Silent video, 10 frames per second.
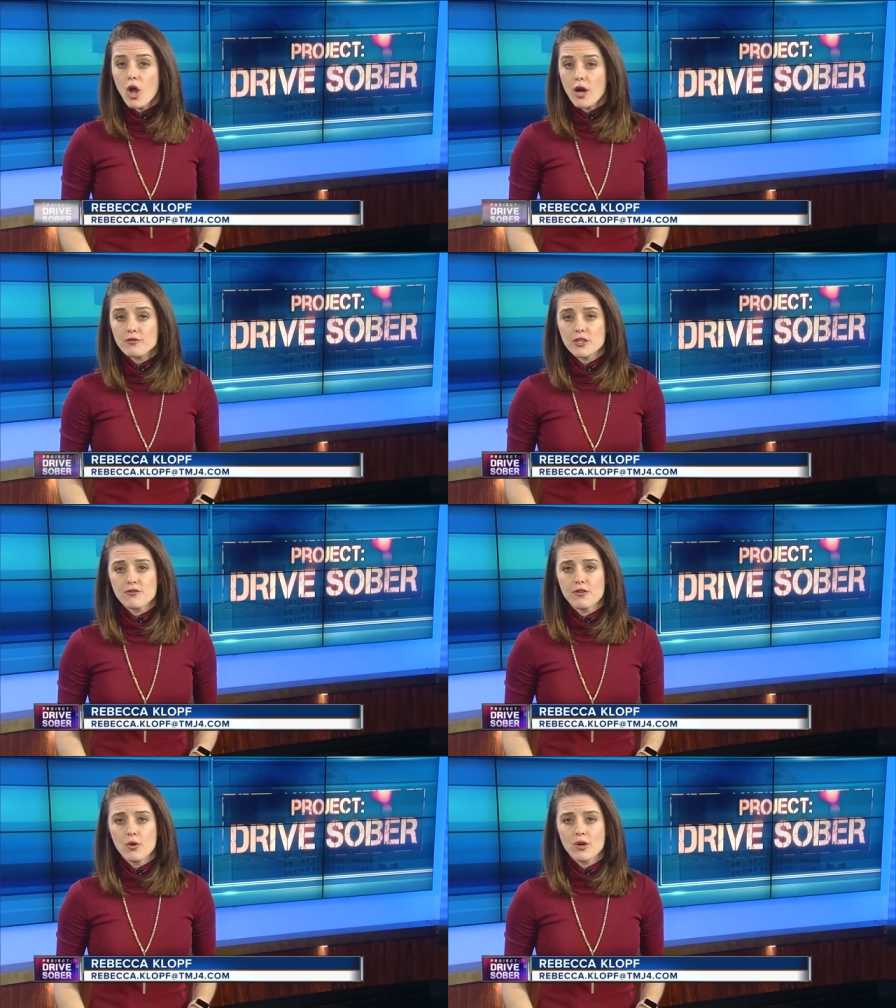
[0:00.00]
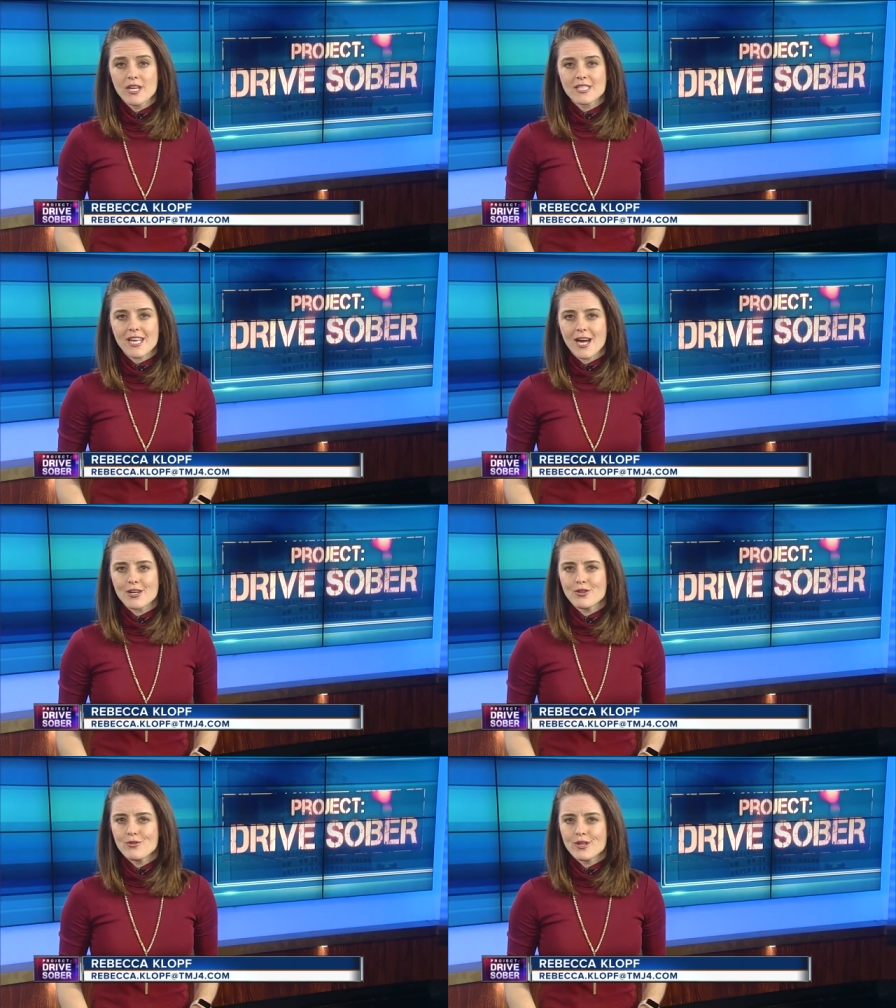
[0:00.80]
often focus
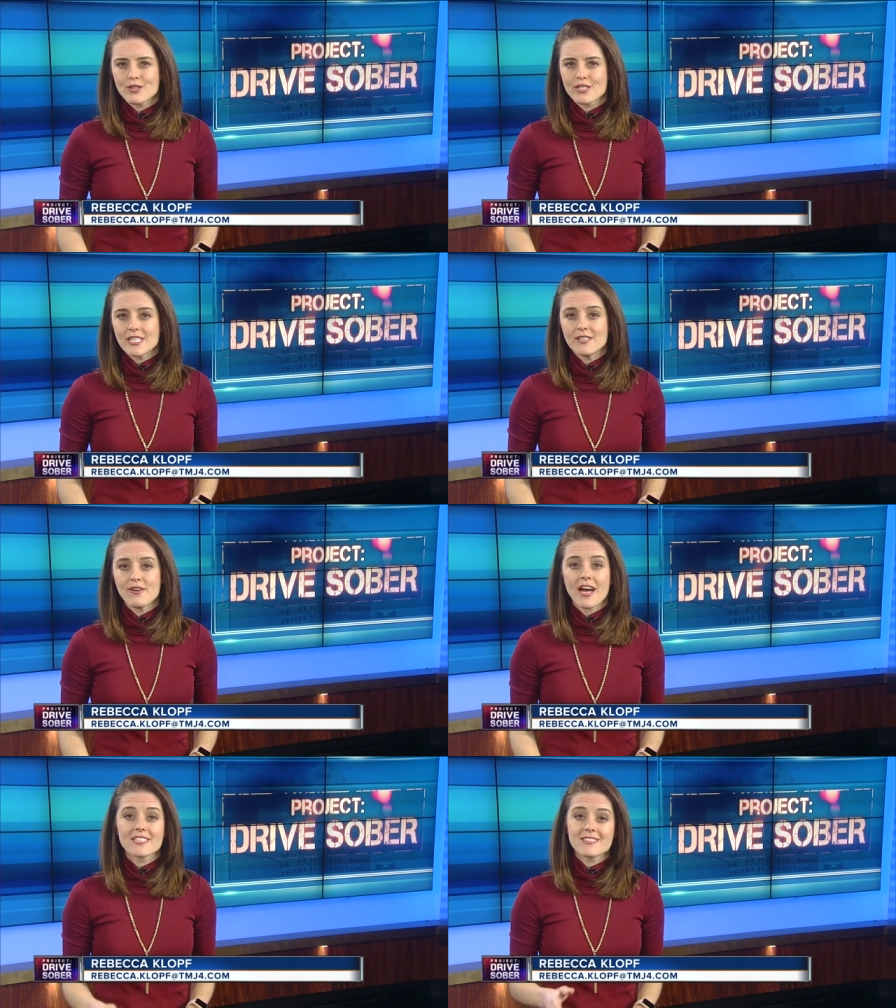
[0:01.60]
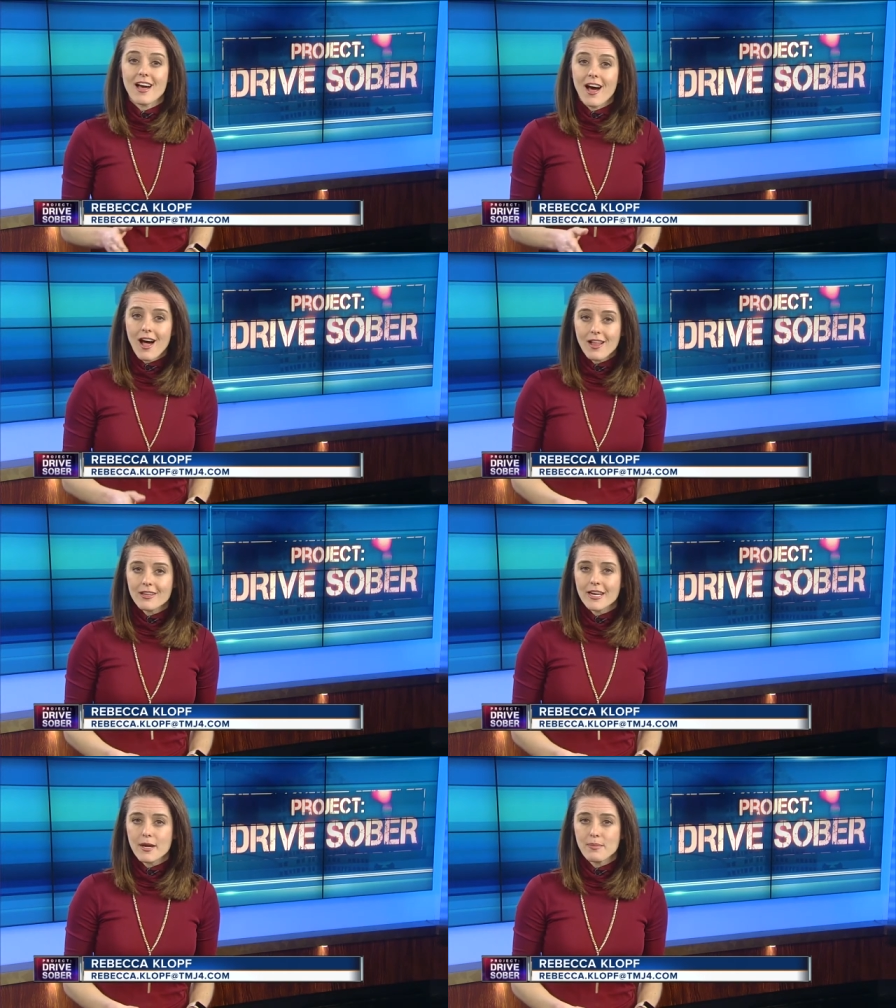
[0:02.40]
on New Year's Eve as the
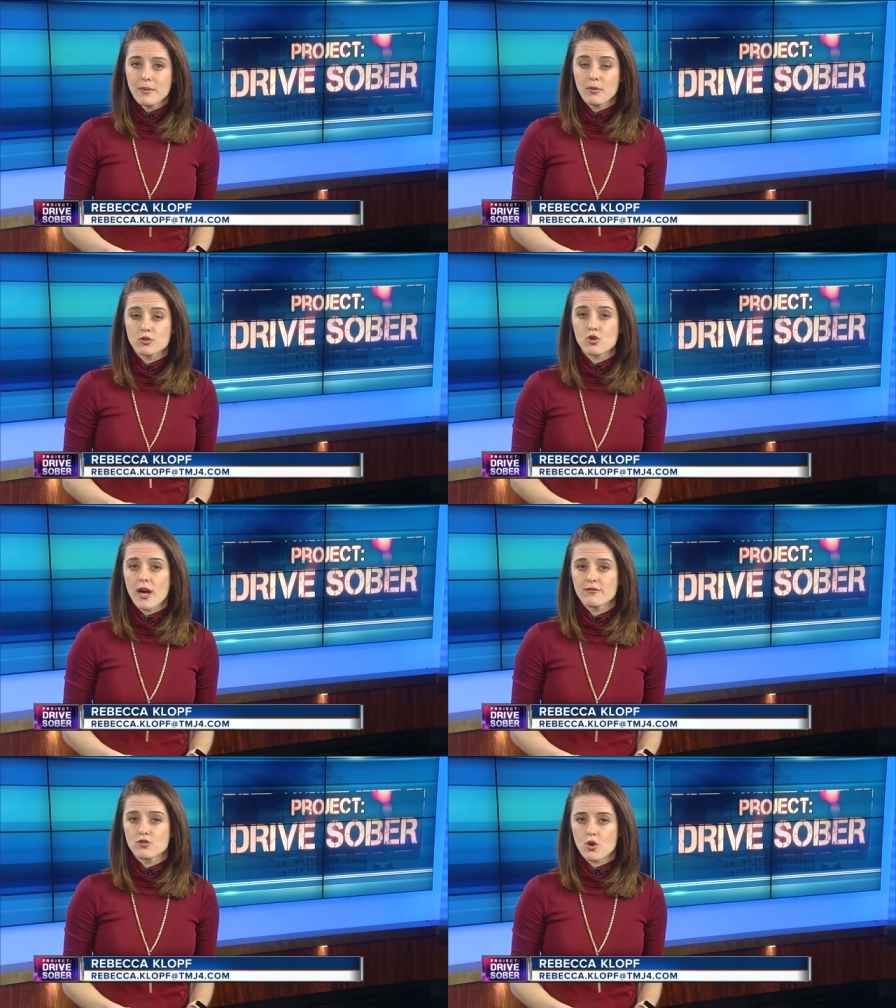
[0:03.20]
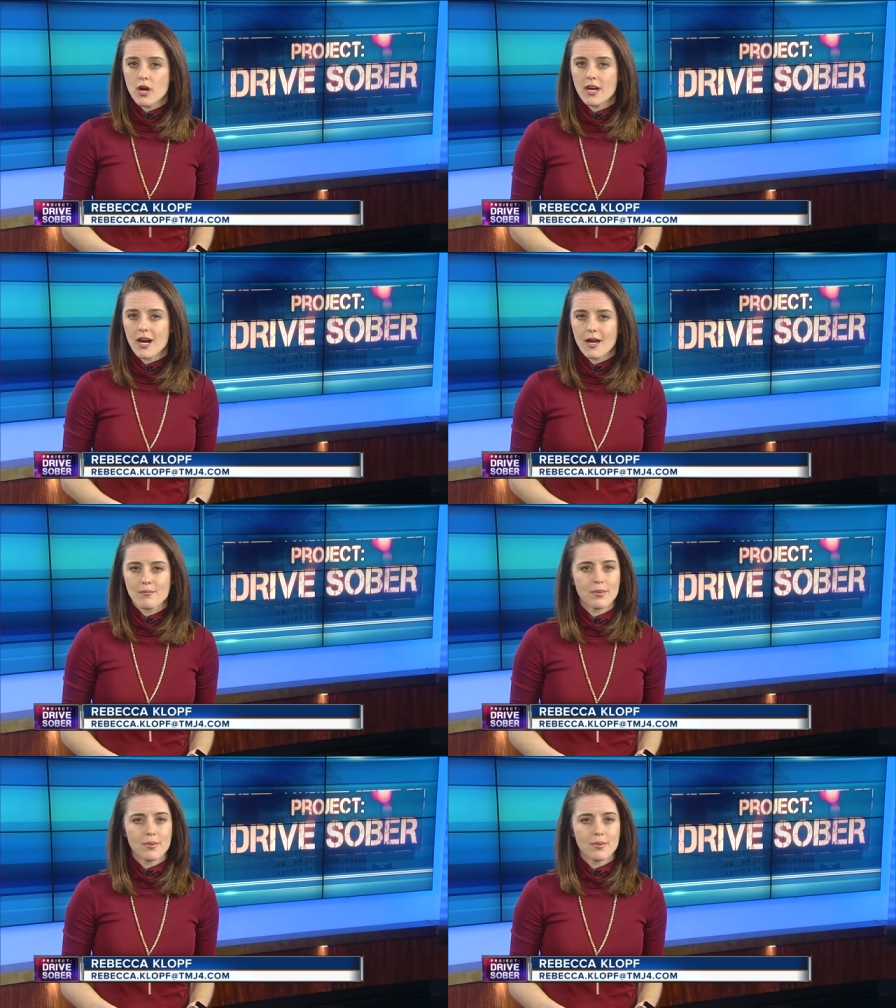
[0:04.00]
holiday people drive drunk on,